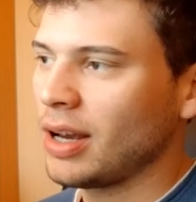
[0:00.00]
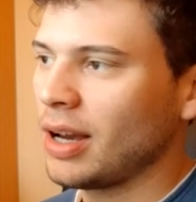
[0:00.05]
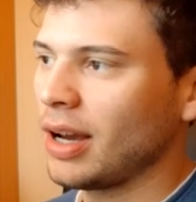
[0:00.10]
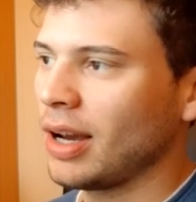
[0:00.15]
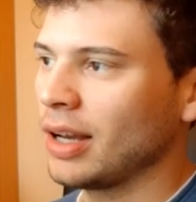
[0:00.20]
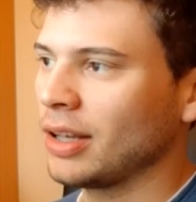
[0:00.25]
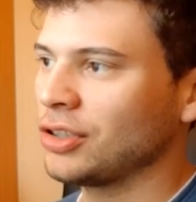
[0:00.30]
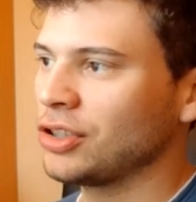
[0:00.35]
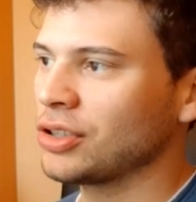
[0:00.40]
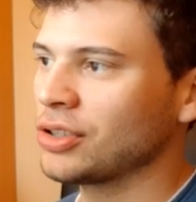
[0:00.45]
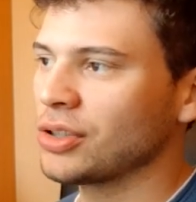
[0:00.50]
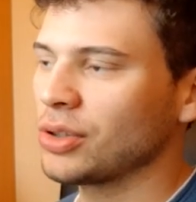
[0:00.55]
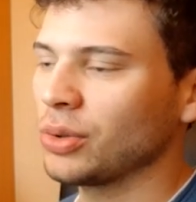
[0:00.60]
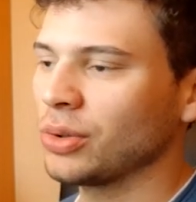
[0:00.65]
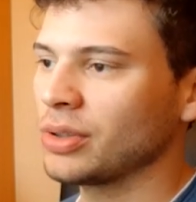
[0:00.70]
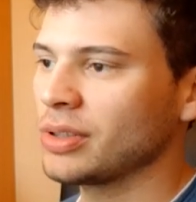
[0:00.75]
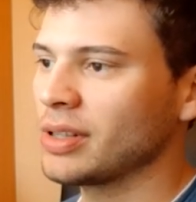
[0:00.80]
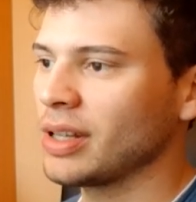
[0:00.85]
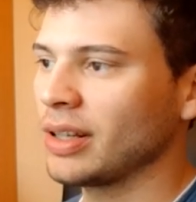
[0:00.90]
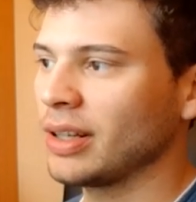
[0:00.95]
uh, just
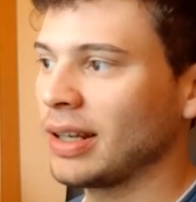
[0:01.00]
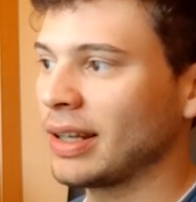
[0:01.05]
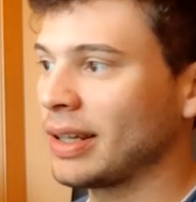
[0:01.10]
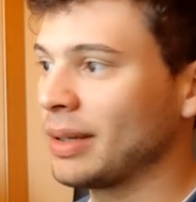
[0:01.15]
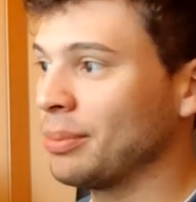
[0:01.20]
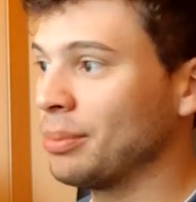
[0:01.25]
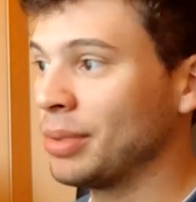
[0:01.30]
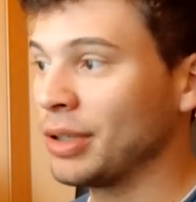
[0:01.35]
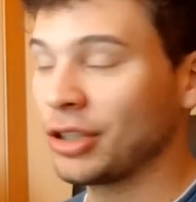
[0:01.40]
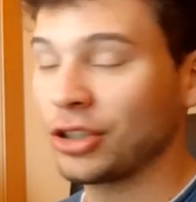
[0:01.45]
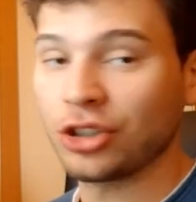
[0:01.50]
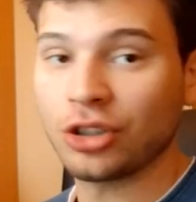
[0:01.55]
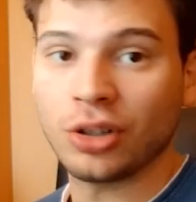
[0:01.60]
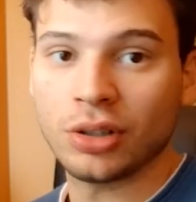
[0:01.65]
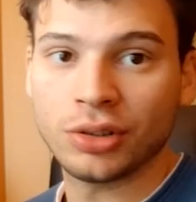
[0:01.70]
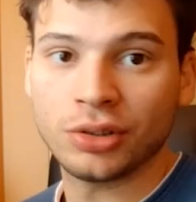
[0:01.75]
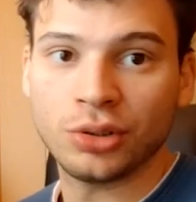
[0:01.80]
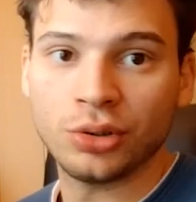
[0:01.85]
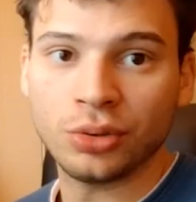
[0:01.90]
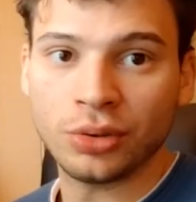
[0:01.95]
so it's not like a big
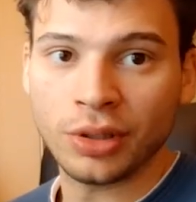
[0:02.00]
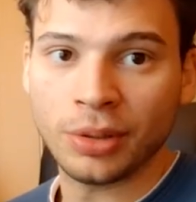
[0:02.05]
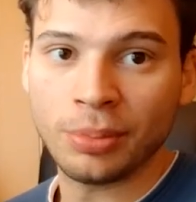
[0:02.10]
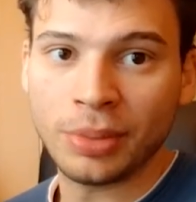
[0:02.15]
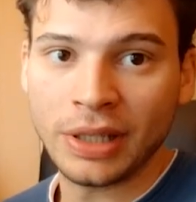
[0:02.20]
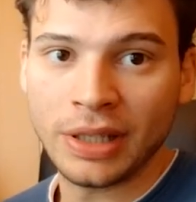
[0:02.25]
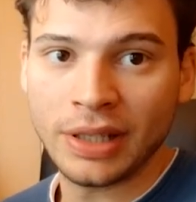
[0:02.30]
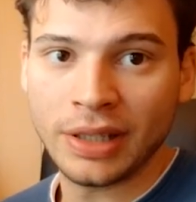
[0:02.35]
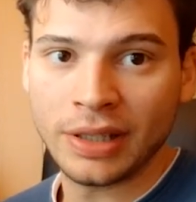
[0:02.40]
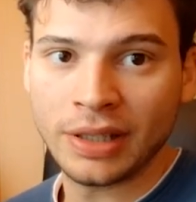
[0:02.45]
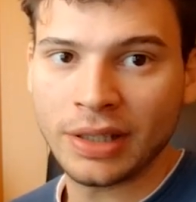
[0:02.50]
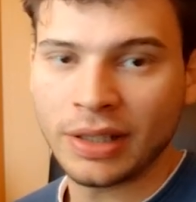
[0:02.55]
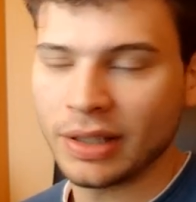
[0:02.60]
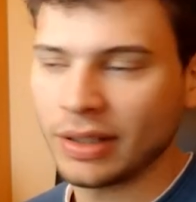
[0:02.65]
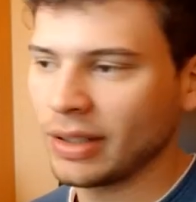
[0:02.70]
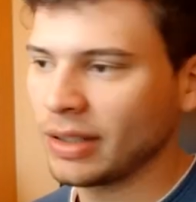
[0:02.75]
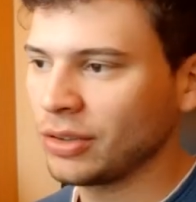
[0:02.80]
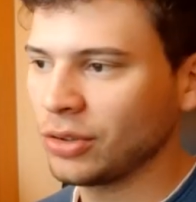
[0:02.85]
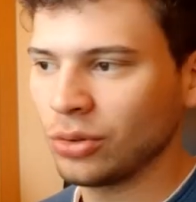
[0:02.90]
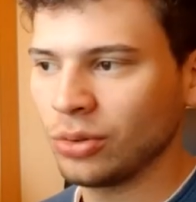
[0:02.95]
shock to you in the beginning
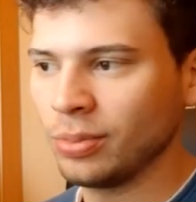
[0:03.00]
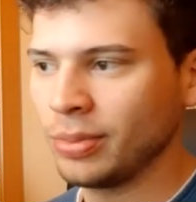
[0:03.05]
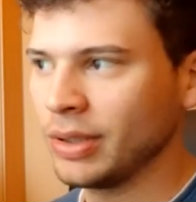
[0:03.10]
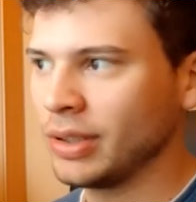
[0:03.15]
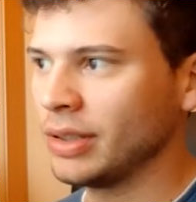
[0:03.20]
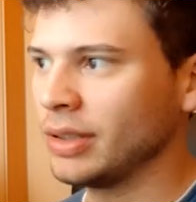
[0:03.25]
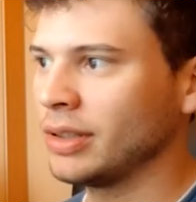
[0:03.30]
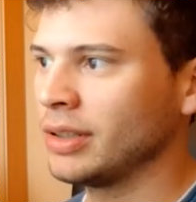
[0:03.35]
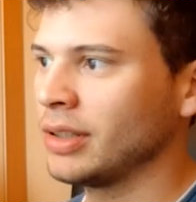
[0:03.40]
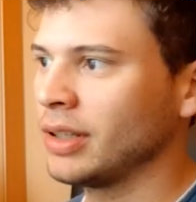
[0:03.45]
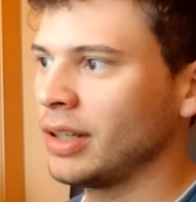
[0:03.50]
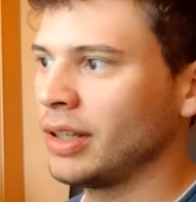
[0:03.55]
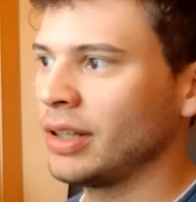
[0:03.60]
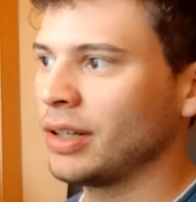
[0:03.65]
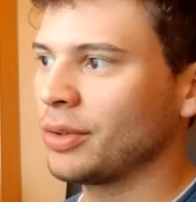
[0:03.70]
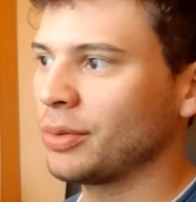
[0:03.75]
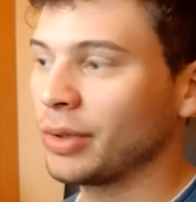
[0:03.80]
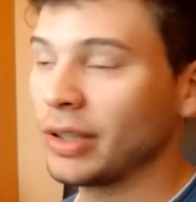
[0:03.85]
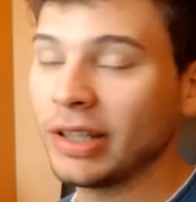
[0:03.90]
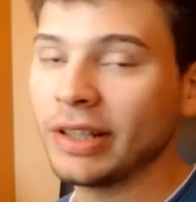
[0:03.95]
and then you'll be
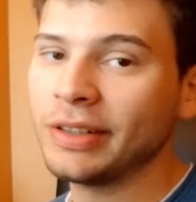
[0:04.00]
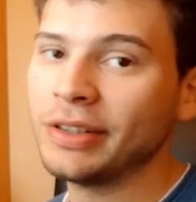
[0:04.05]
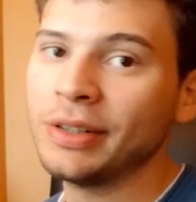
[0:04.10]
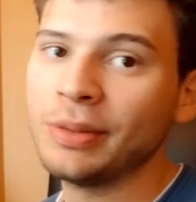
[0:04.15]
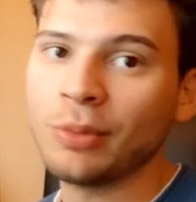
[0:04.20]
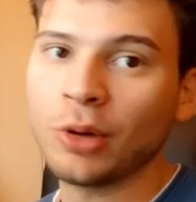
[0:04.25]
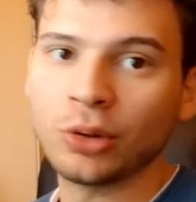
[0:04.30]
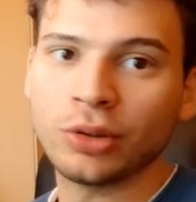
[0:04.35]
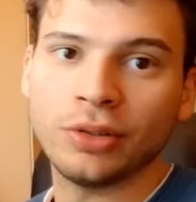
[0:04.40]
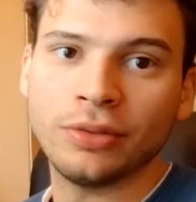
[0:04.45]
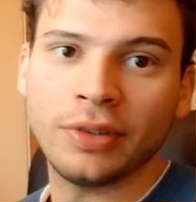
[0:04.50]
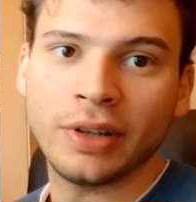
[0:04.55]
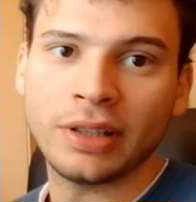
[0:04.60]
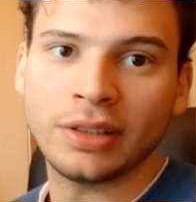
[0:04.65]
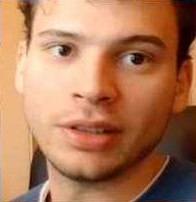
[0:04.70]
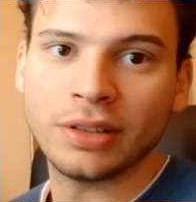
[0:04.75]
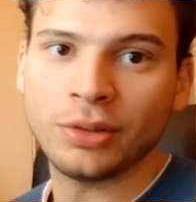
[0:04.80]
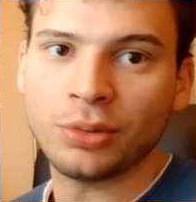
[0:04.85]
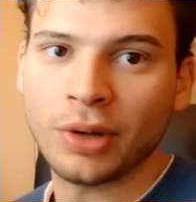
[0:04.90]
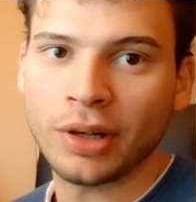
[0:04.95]
really
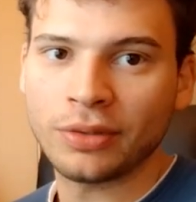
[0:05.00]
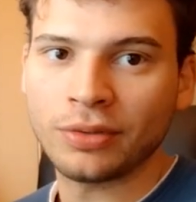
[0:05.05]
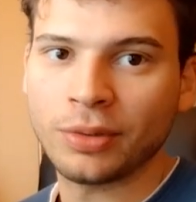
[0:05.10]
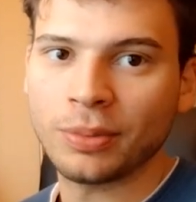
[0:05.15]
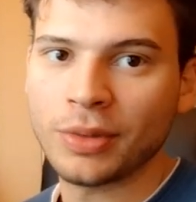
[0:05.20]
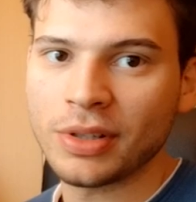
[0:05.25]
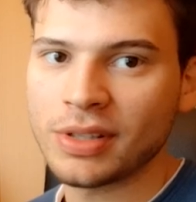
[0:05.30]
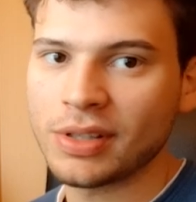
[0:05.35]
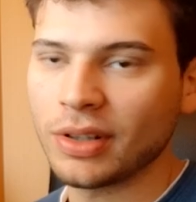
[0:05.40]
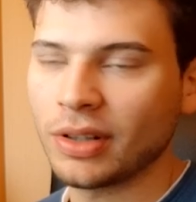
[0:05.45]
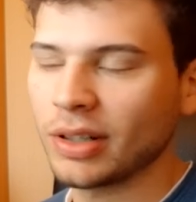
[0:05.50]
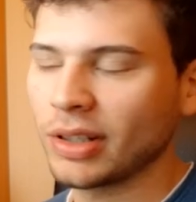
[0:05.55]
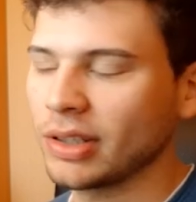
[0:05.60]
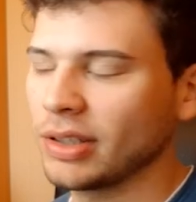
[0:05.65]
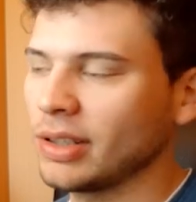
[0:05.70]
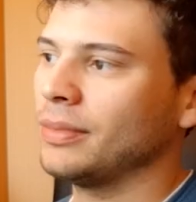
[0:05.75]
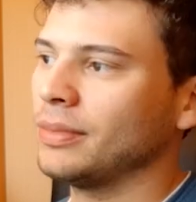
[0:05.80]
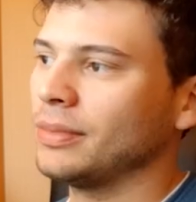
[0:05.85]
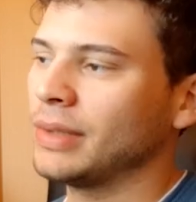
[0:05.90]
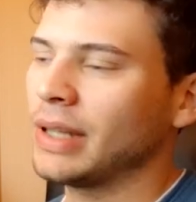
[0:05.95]
demotivated right from the
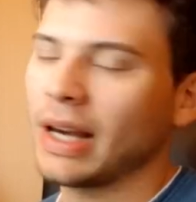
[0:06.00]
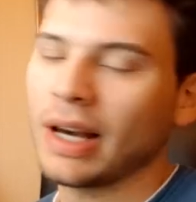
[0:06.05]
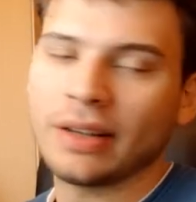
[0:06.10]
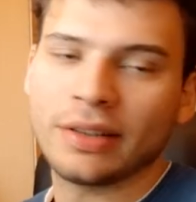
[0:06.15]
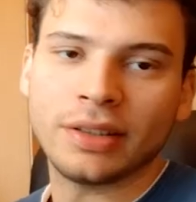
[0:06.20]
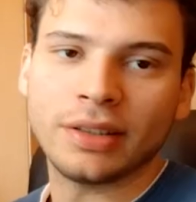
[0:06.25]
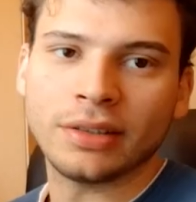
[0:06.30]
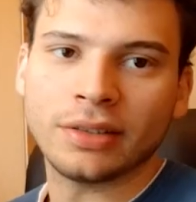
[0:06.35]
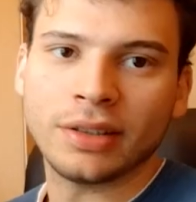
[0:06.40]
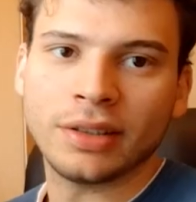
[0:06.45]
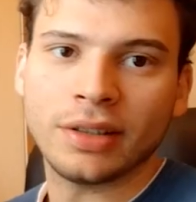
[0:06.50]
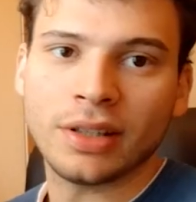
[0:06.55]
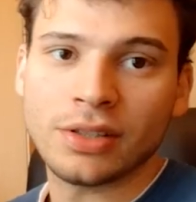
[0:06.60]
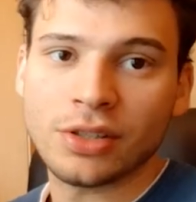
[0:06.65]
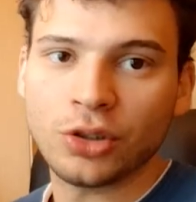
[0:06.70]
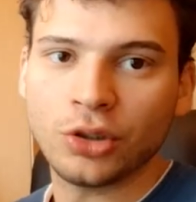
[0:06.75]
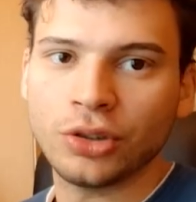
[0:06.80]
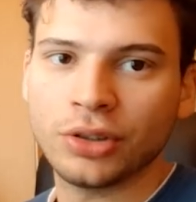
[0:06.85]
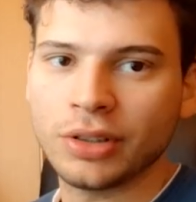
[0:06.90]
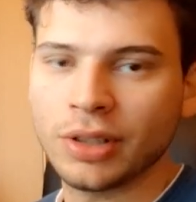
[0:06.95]
start. Yeah, I think
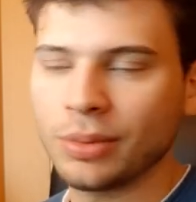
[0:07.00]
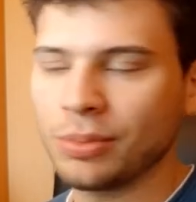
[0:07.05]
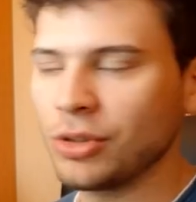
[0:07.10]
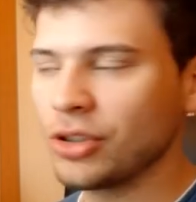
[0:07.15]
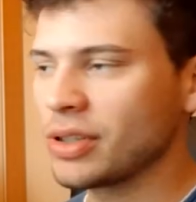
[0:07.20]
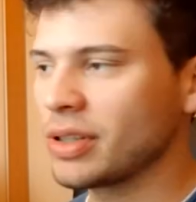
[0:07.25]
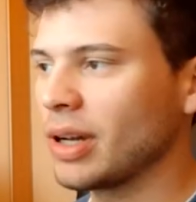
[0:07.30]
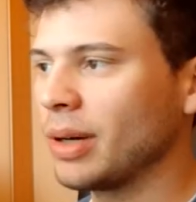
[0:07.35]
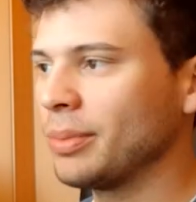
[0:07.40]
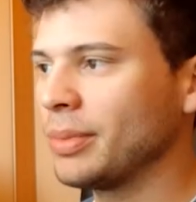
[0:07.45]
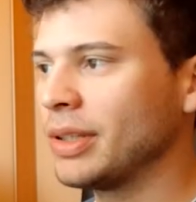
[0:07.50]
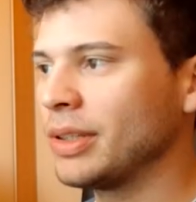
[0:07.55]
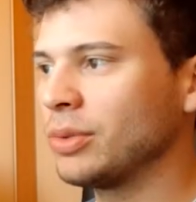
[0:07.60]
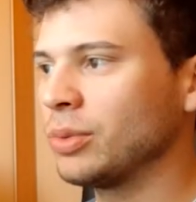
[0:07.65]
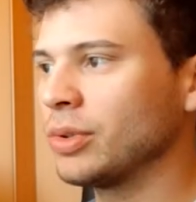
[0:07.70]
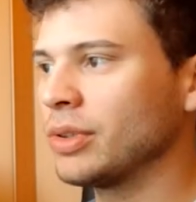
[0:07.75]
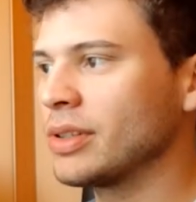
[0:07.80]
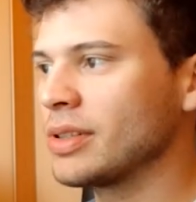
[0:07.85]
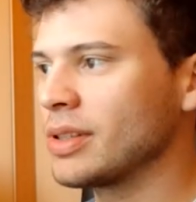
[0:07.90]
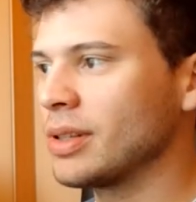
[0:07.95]
that's a good tip. Just come in
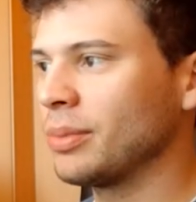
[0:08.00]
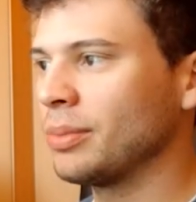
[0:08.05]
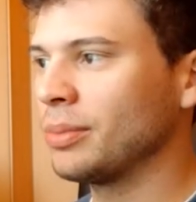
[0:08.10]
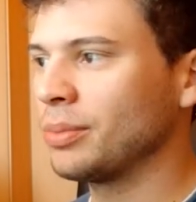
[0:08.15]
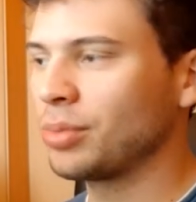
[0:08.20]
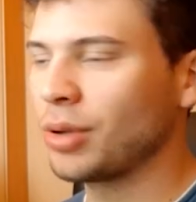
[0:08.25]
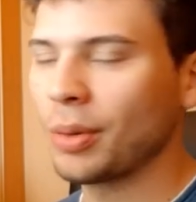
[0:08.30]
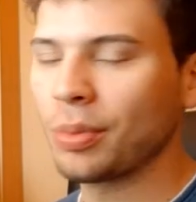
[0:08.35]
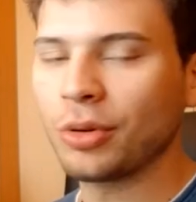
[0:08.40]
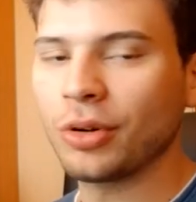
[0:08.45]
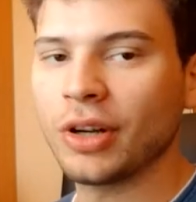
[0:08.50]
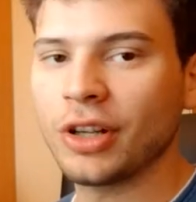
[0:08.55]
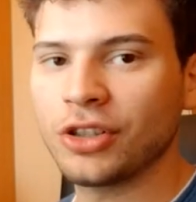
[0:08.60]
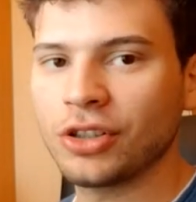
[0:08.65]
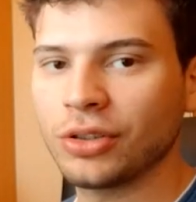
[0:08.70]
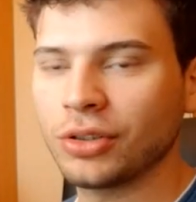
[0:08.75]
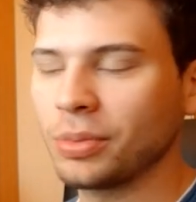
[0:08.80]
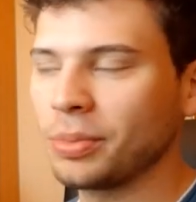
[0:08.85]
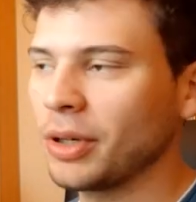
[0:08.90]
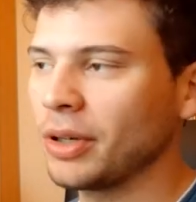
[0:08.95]
with some
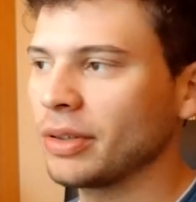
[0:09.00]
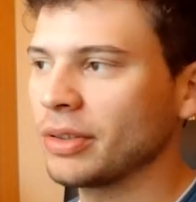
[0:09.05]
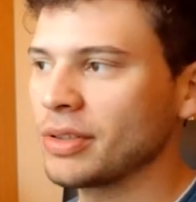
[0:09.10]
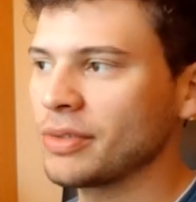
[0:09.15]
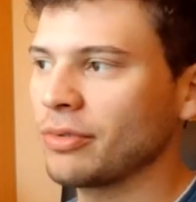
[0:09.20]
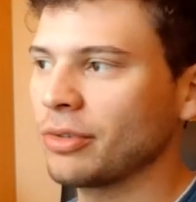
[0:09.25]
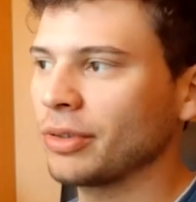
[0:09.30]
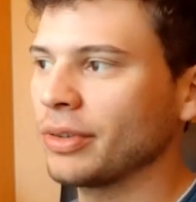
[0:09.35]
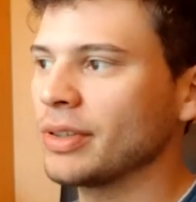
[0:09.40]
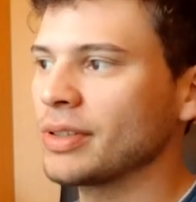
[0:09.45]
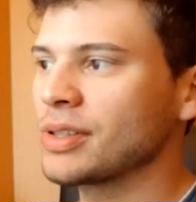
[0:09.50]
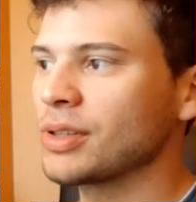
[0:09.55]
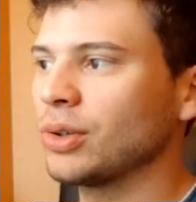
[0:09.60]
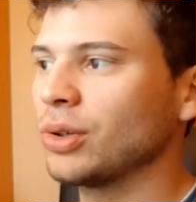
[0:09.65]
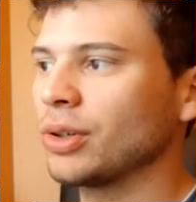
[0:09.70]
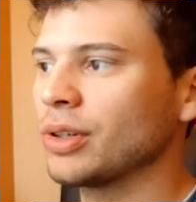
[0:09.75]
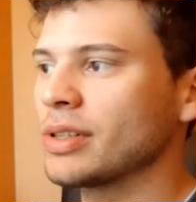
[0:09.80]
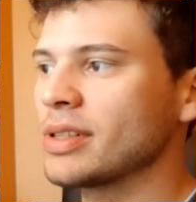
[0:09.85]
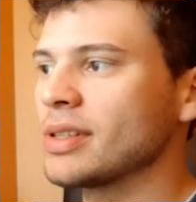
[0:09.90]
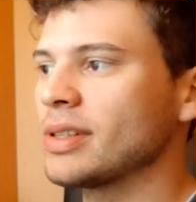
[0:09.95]
preparation, to be honest, for this
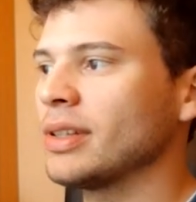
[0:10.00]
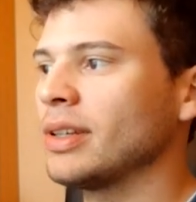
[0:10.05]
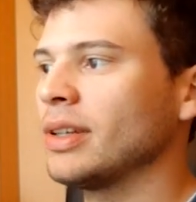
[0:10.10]
course.